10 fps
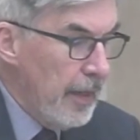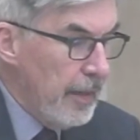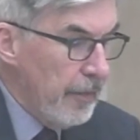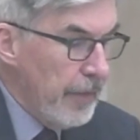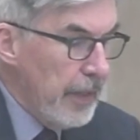
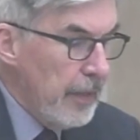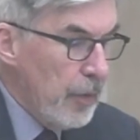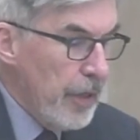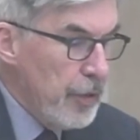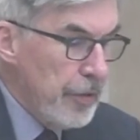And the final
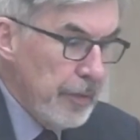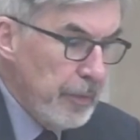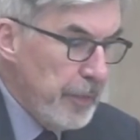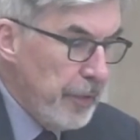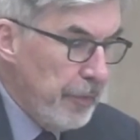question will
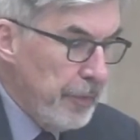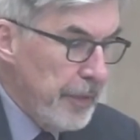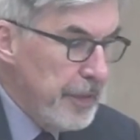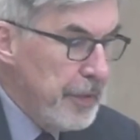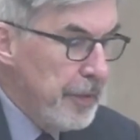be through
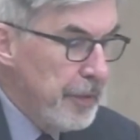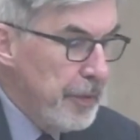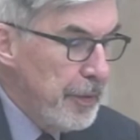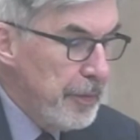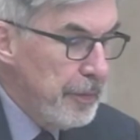this. Do
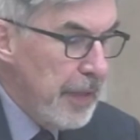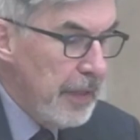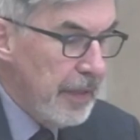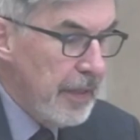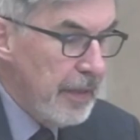you
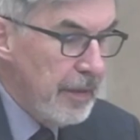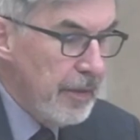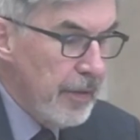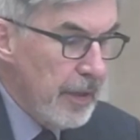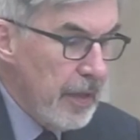not think that
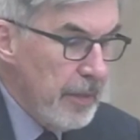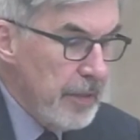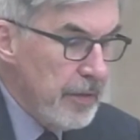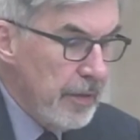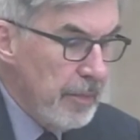your
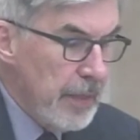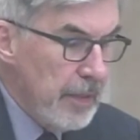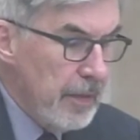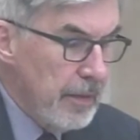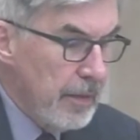comments to the
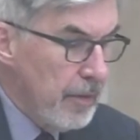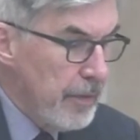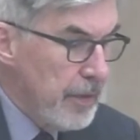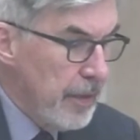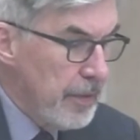media that the
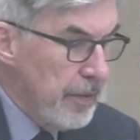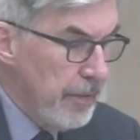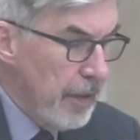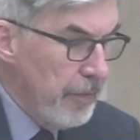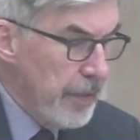results
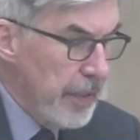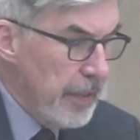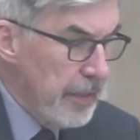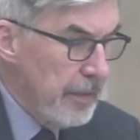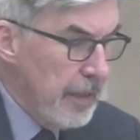are already
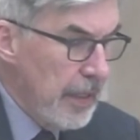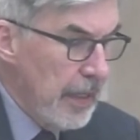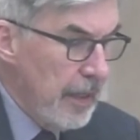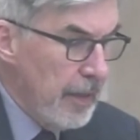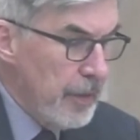in
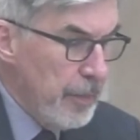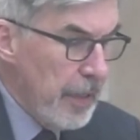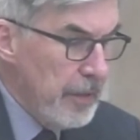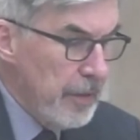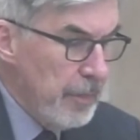
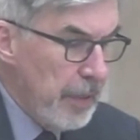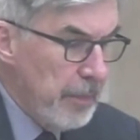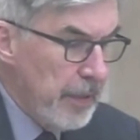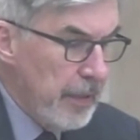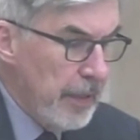undermines the
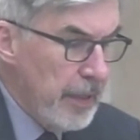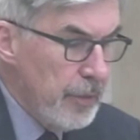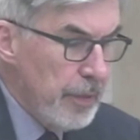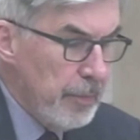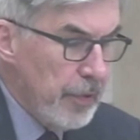public
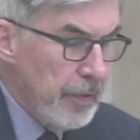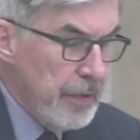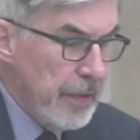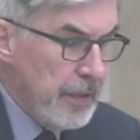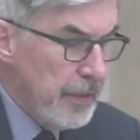engagement
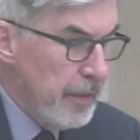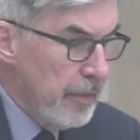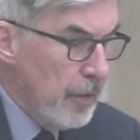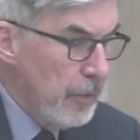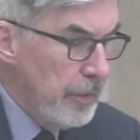process that
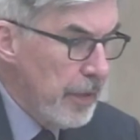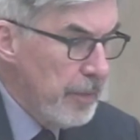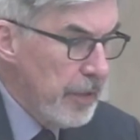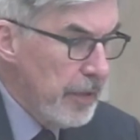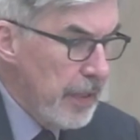our own
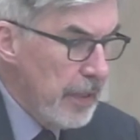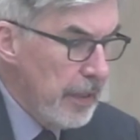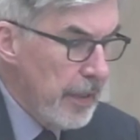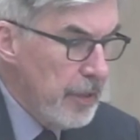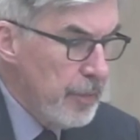community
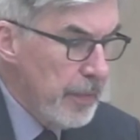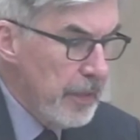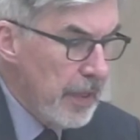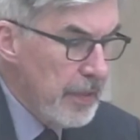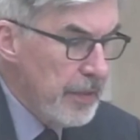engagement
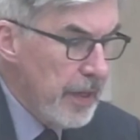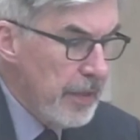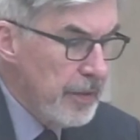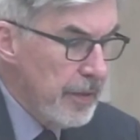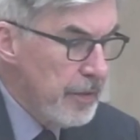has
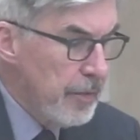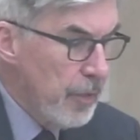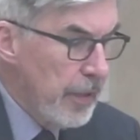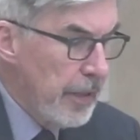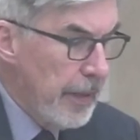tasked us to
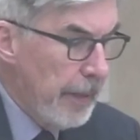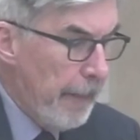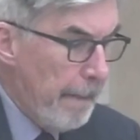work on?